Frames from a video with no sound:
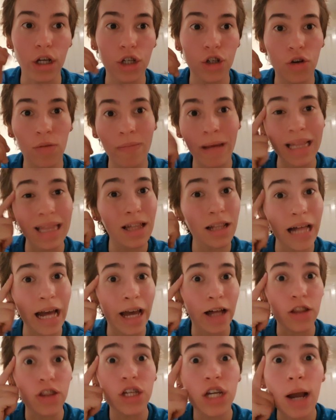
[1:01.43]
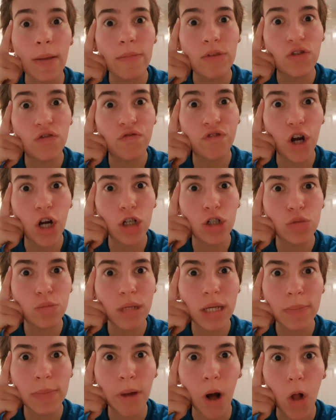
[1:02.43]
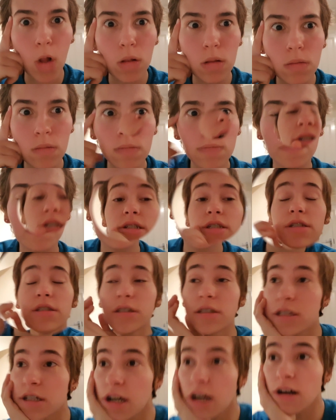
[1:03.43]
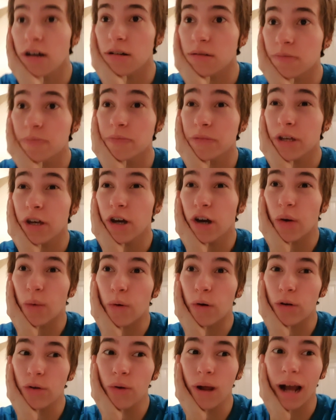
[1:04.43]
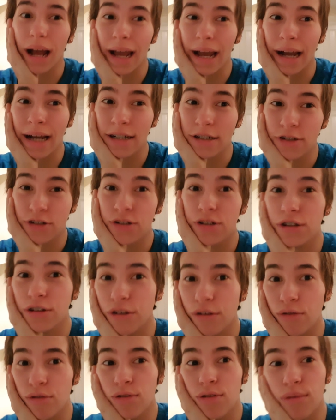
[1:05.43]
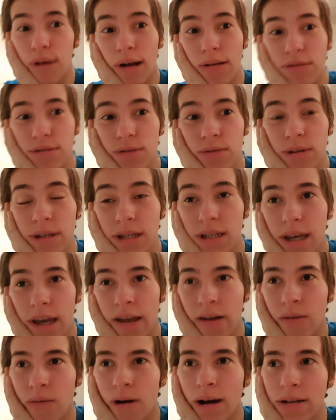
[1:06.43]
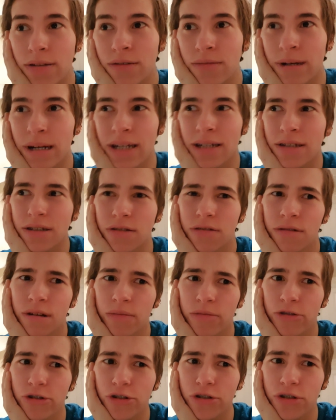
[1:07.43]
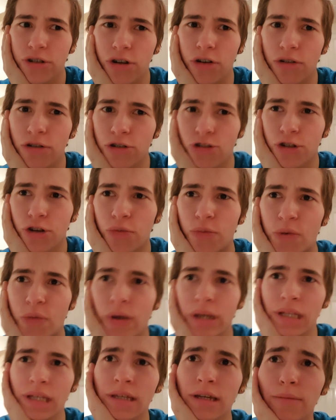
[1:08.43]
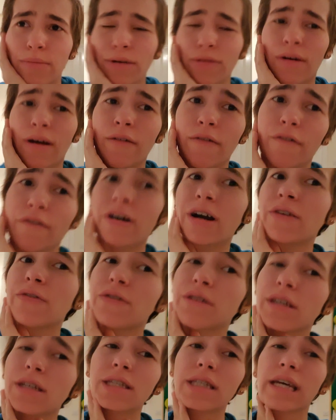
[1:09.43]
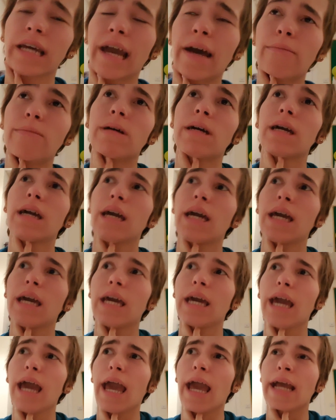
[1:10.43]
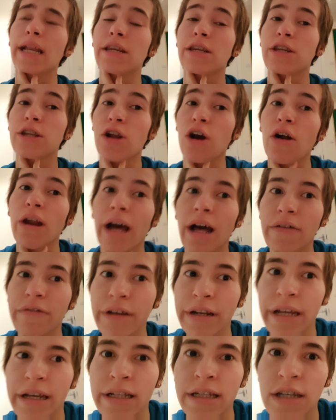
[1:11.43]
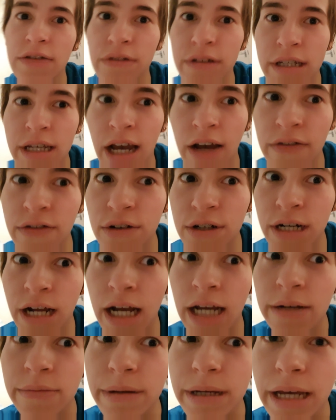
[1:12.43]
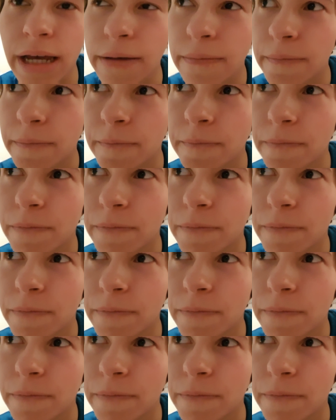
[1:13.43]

Your mental health comes first, people. So, what do I actually do throughout the week, and why do my Instagram stories show me waking up around 5, 6 a.m. and not have any activity after 9 p.m?